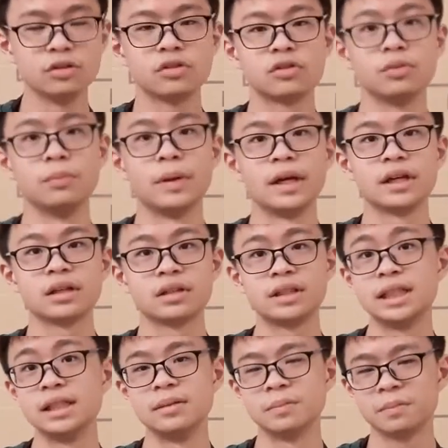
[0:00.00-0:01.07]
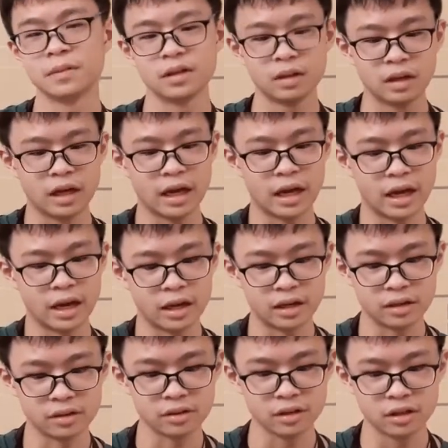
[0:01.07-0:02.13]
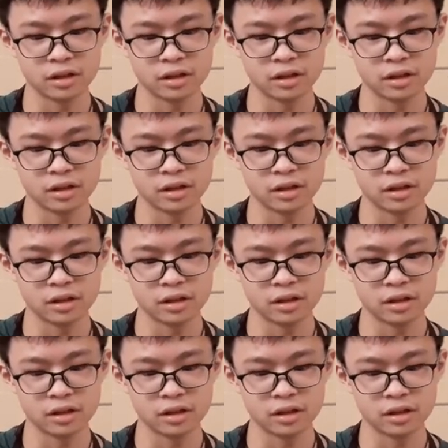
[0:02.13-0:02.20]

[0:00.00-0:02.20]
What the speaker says: to make tea. And